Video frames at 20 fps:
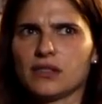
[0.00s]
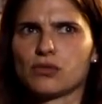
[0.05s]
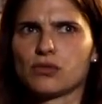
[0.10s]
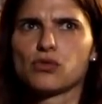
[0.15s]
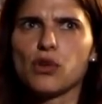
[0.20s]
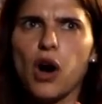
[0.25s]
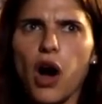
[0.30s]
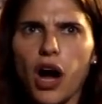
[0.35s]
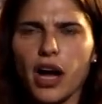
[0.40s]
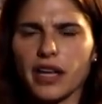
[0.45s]

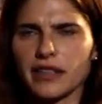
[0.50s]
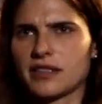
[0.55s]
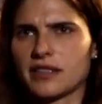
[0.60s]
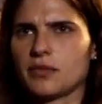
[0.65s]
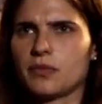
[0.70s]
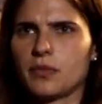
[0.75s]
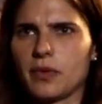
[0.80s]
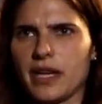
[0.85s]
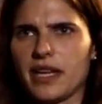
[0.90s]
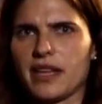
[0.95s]

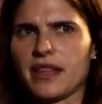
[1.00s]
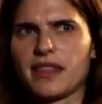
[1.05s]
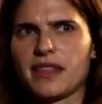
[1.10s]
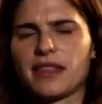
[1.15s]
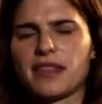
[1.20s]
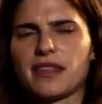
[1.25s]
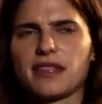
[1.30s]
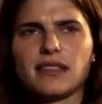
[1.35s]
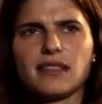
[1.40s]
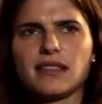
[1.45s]
wrought
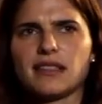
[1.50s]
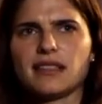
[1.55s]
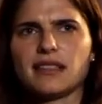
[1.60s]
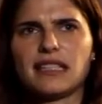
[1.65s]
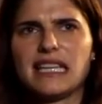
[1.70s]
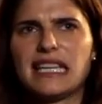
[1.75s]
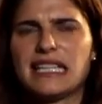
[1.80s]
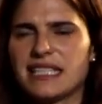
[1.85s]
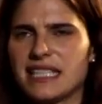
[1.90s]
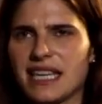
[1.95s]
with
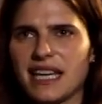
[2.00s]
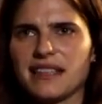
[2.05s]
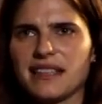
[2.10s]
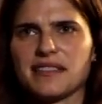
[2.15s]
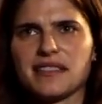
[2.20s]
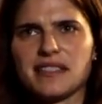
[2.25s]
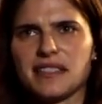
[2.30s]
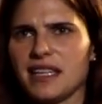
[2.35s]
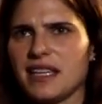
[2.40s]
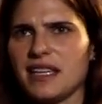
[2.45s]

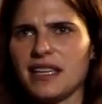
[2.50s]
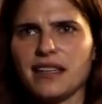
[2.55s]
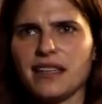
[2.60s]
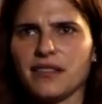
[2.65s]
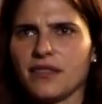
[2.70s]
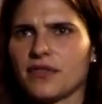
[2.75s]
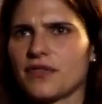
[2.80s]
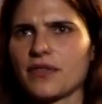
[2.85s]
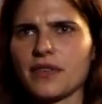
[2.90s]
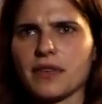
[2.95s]

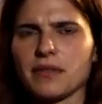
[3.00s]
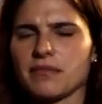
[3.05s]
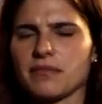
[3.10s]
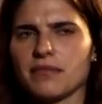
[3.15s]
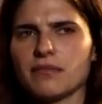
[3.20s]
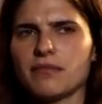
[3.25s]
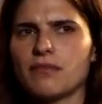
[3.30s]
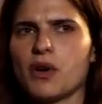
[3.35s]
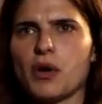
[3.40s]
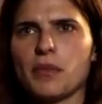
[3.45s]
intensity
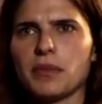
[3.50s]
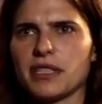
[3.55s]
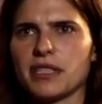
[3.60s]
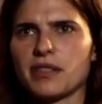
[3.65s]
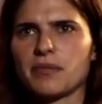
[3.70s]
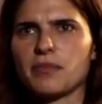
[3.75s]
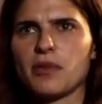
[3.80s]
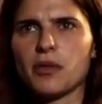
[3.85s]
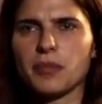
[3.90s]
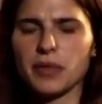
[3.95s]
from moment
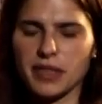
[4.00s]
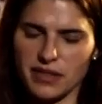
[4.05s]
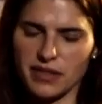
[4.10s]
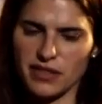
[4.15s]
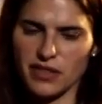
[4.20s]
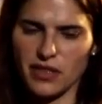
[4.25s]
to moment.